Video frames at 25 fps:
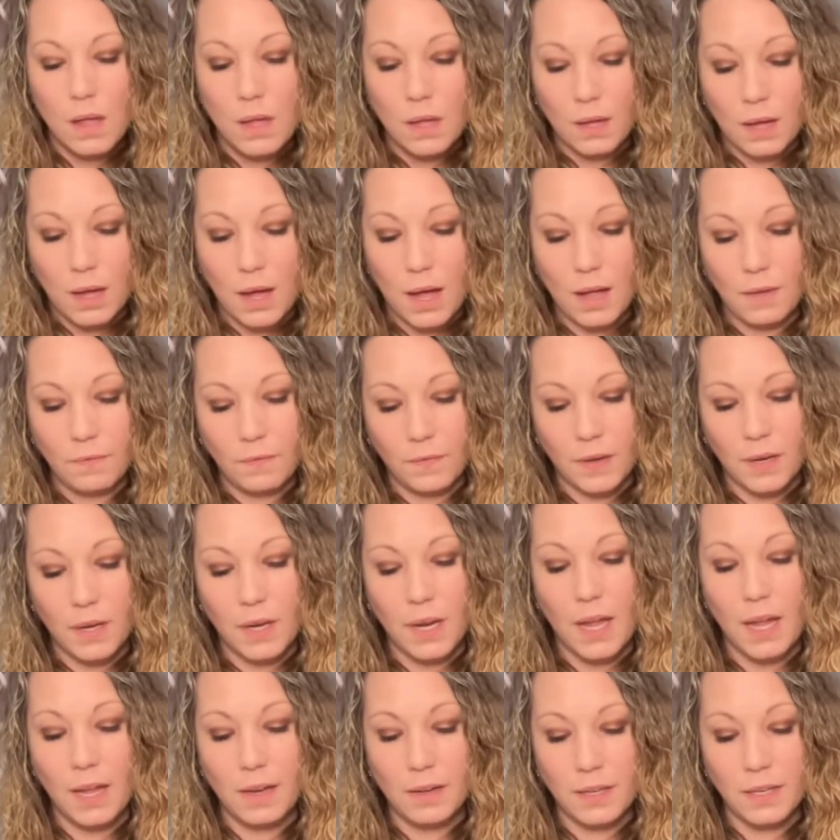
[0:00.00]
Coffin,
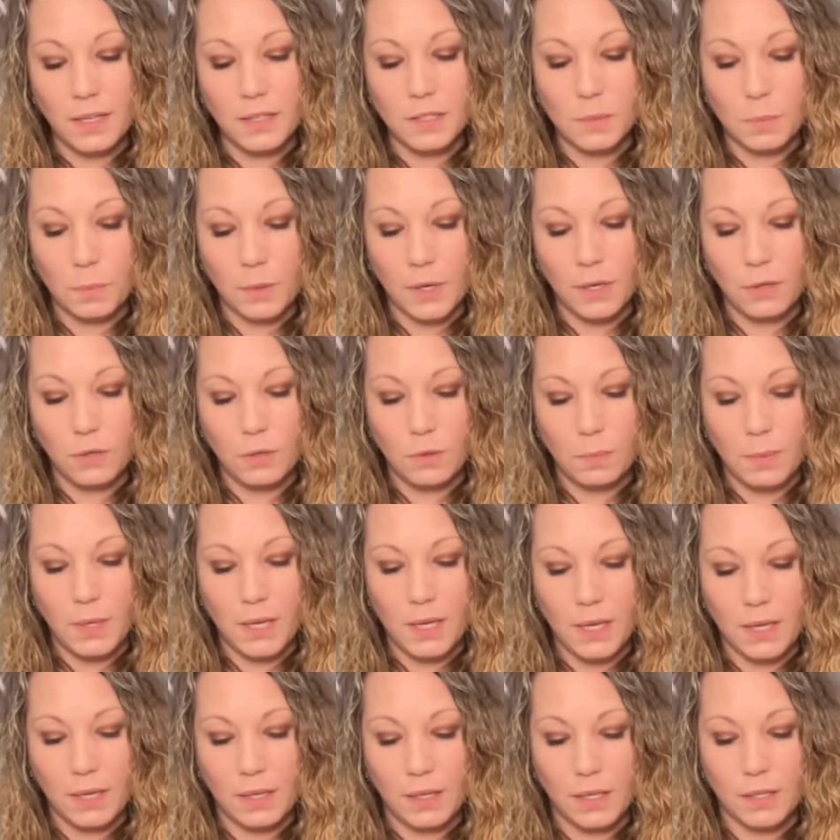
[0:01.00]
endings bring new
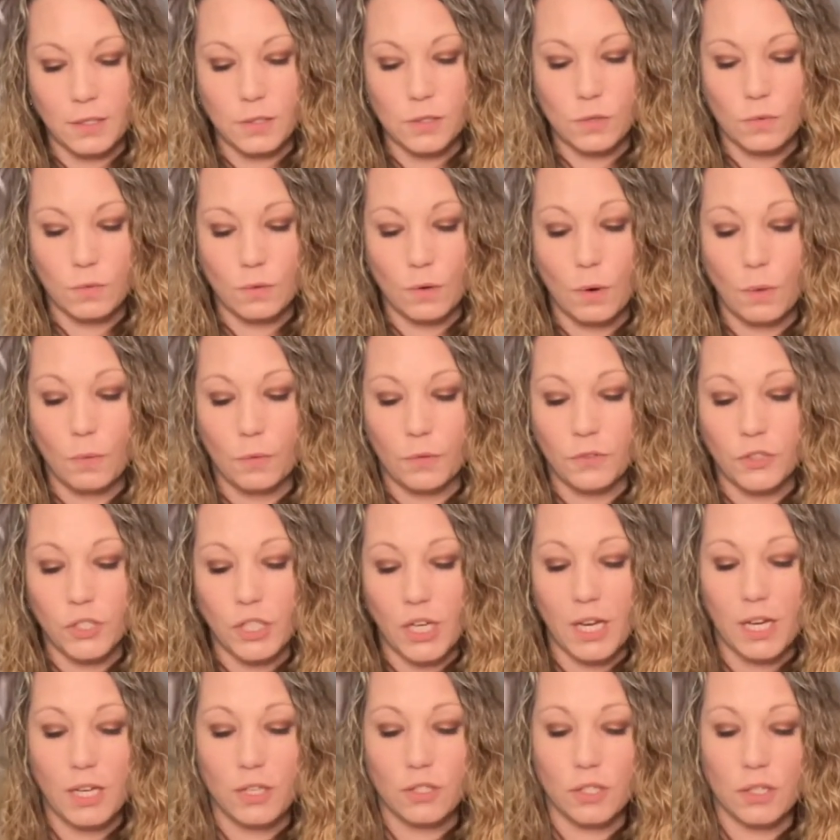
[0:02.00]
beginnings, growth,
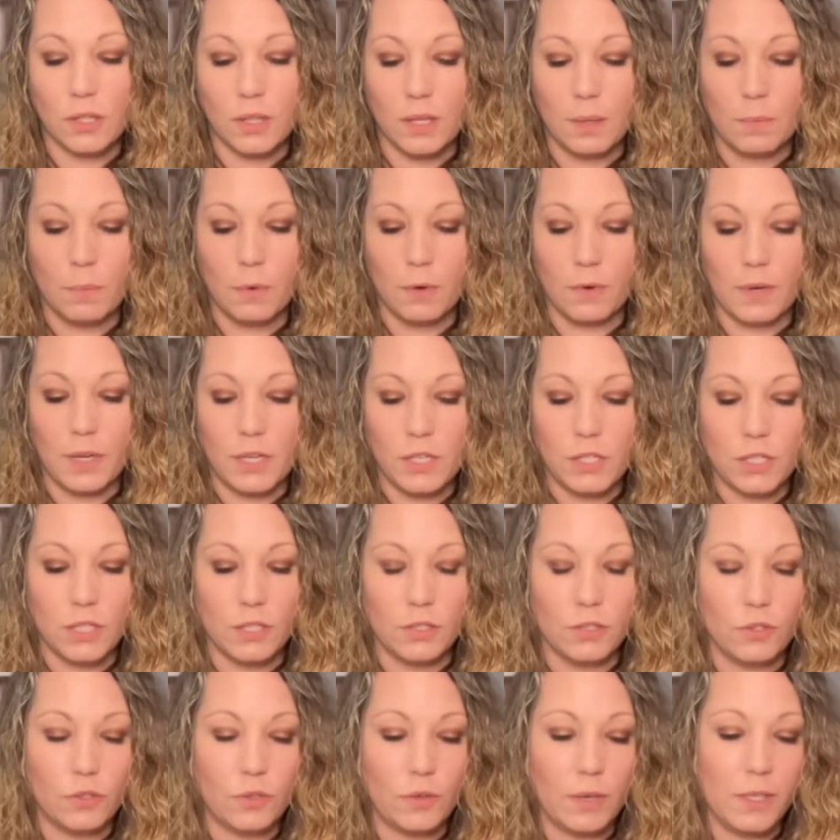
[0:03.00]
change,
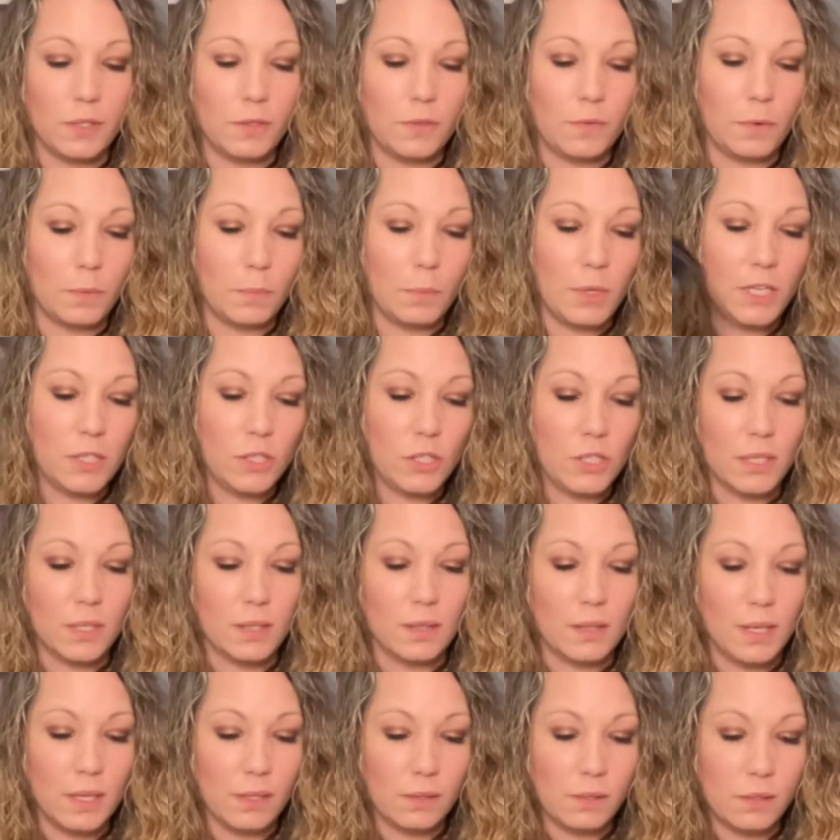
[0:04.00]
liberation, transformation.
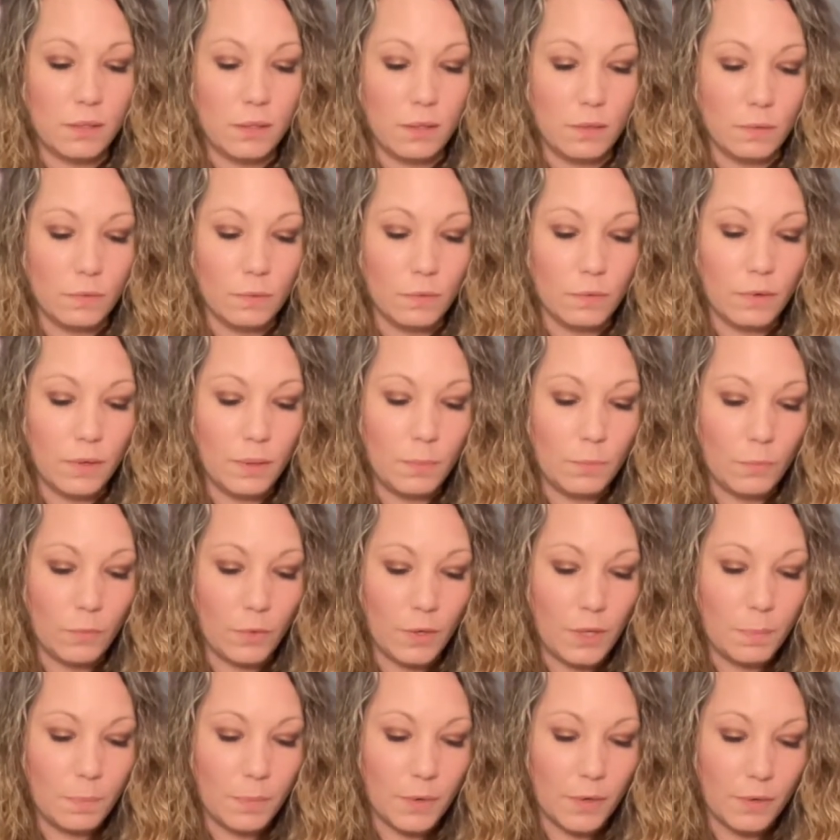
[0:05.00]
That's you. Grim
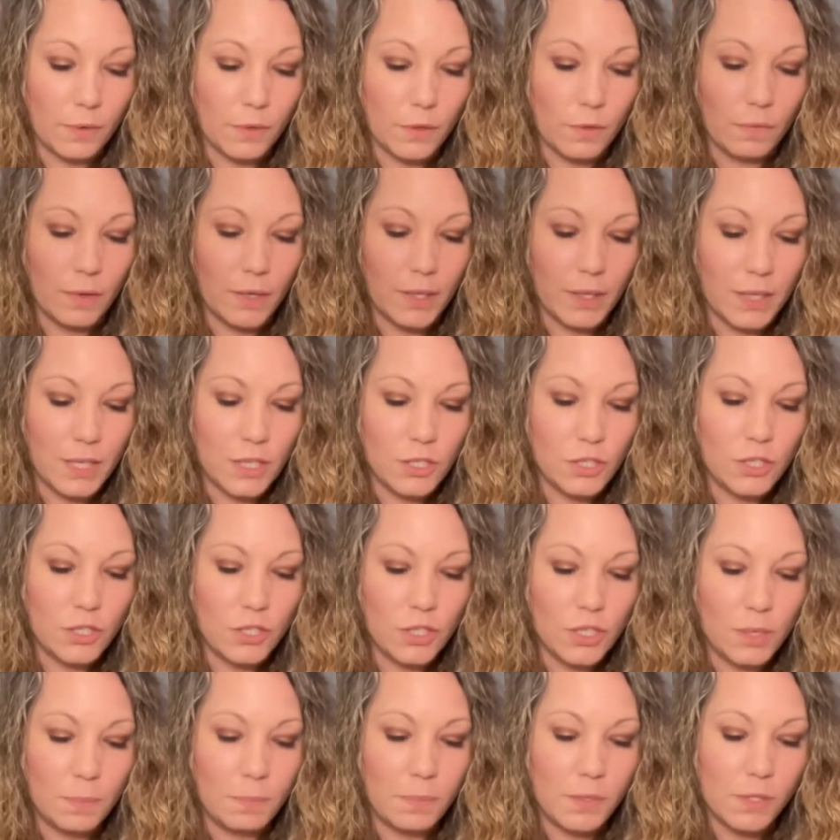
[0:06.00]
Reaper, the
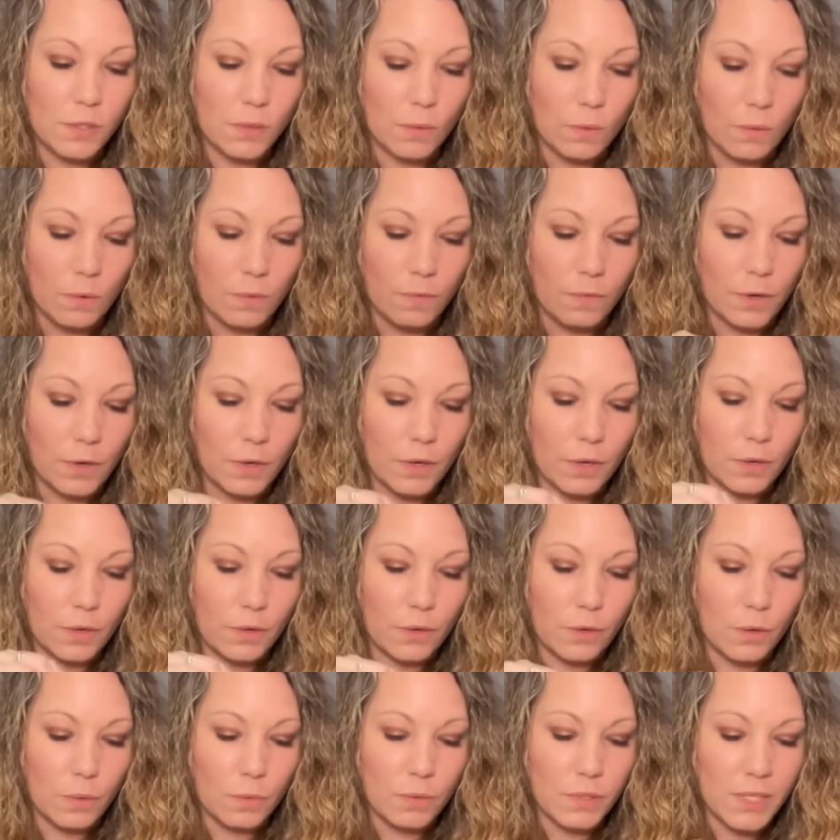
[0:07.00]
relationship is over,
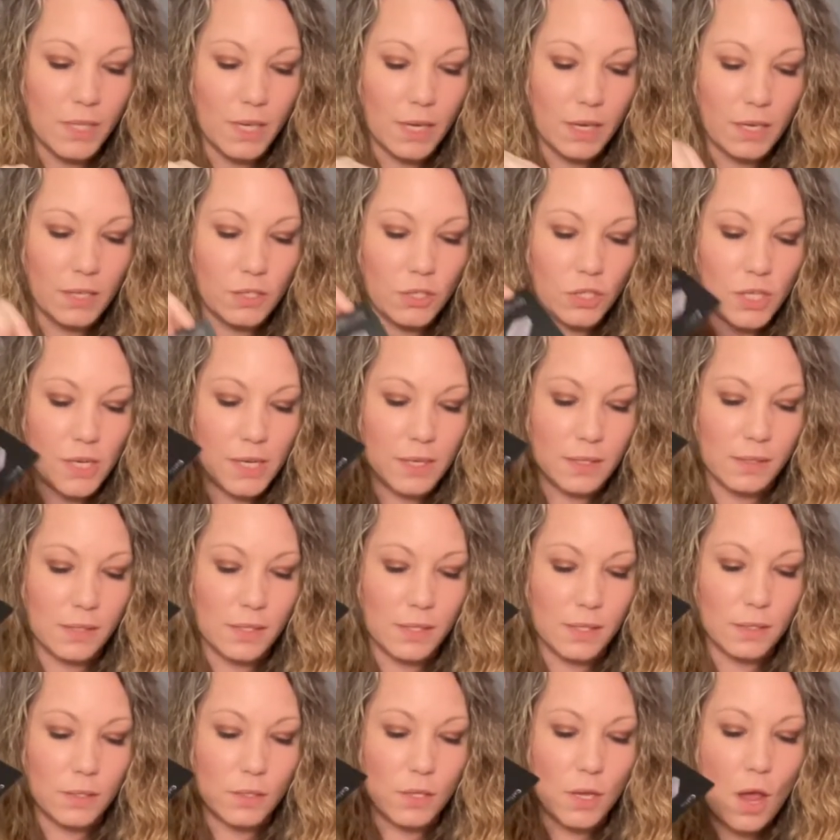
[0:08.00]
no second
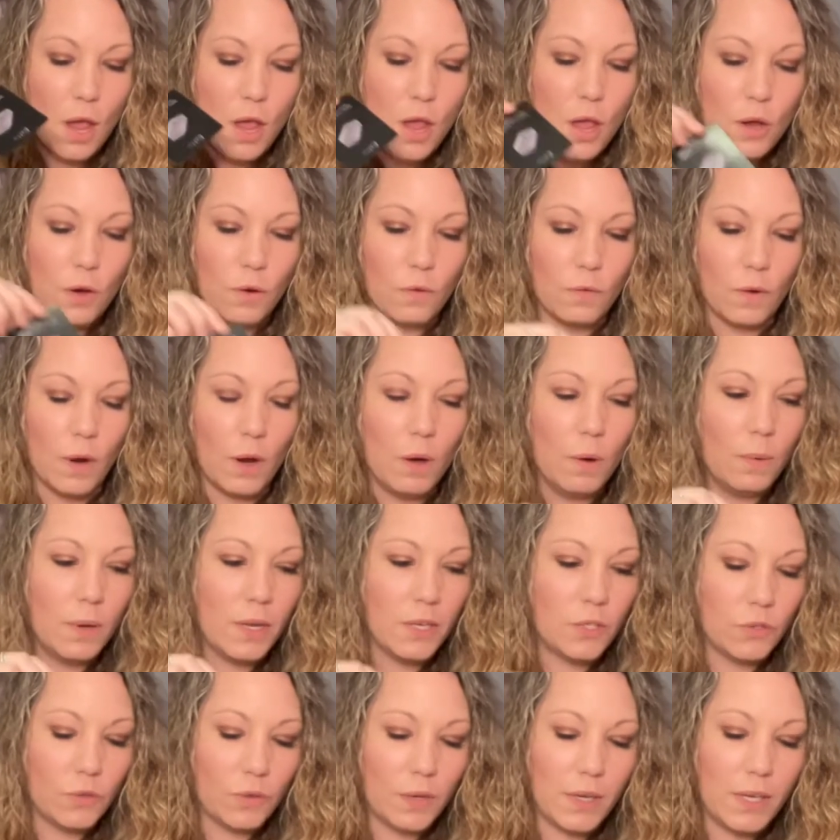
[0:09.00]
chances, grow and
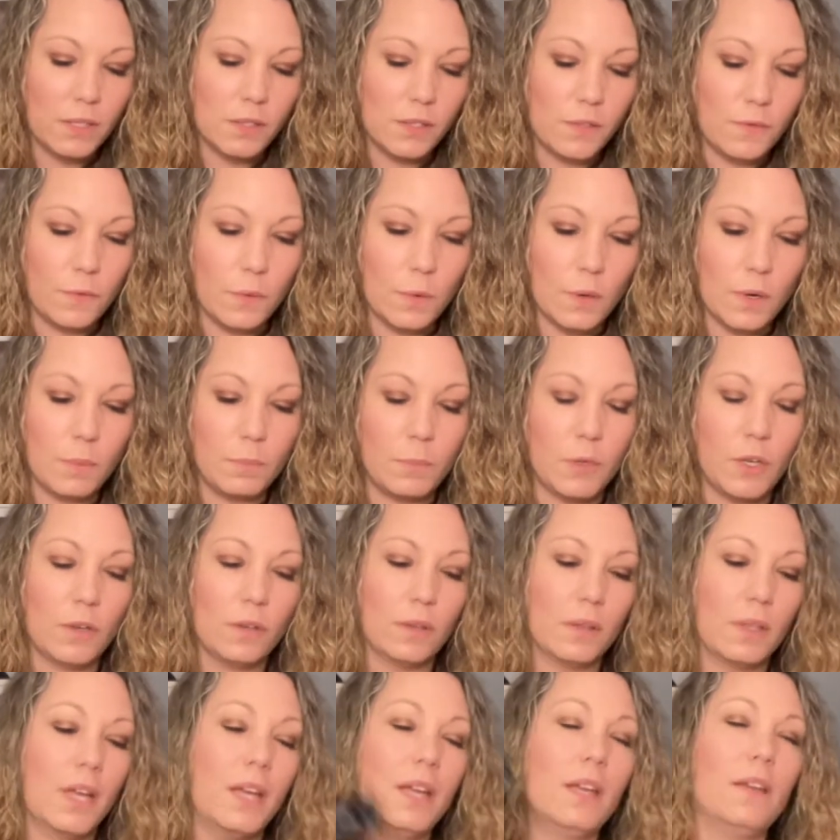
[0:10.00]
transform your
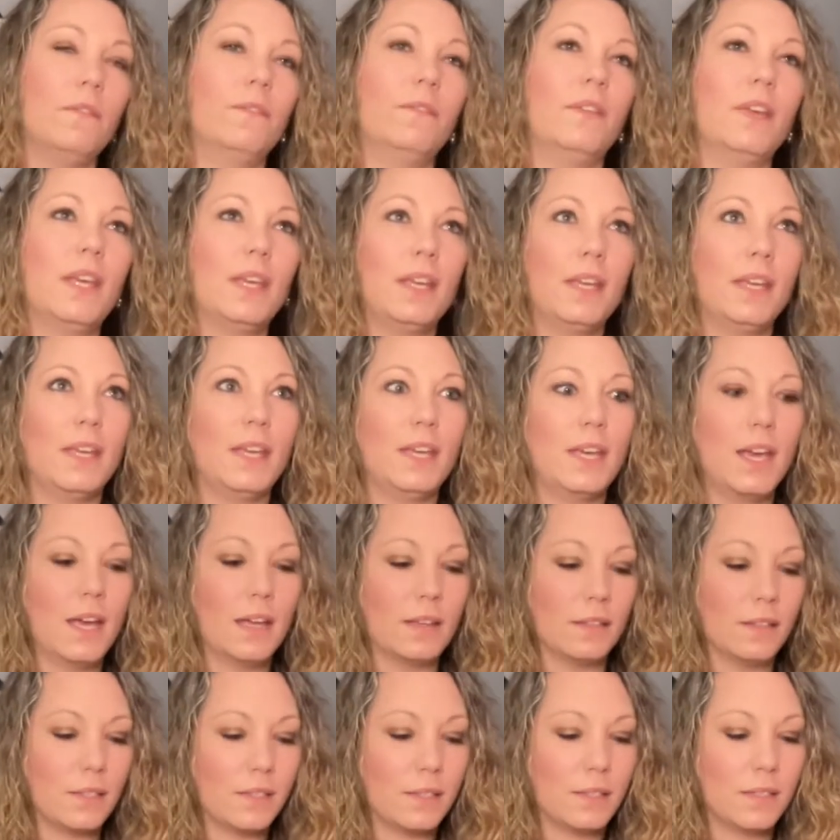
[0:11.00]
life.
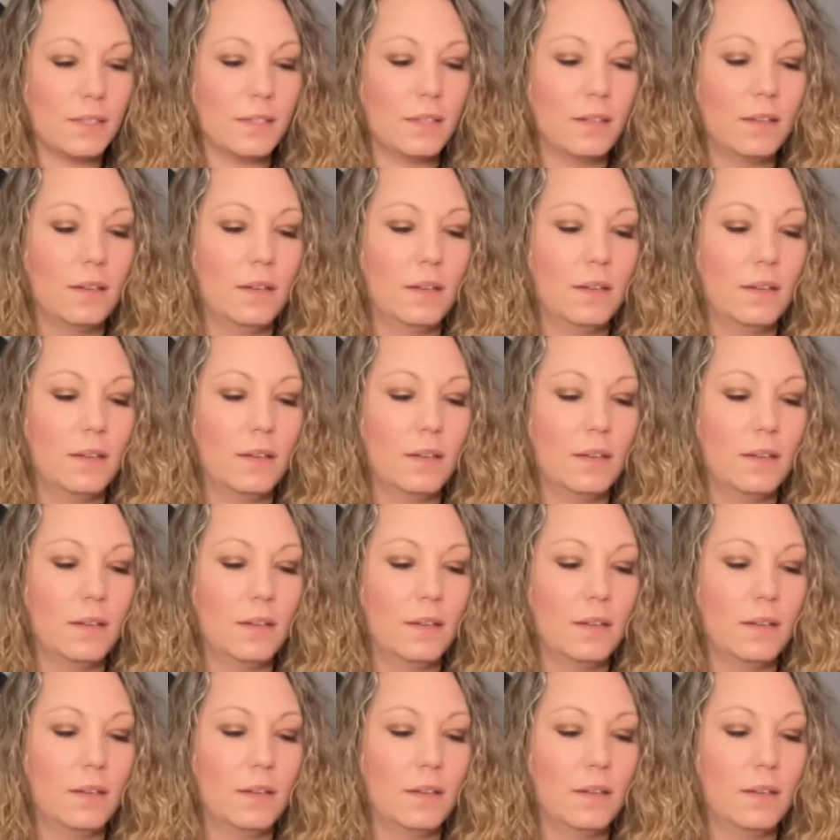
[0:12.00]
Yes.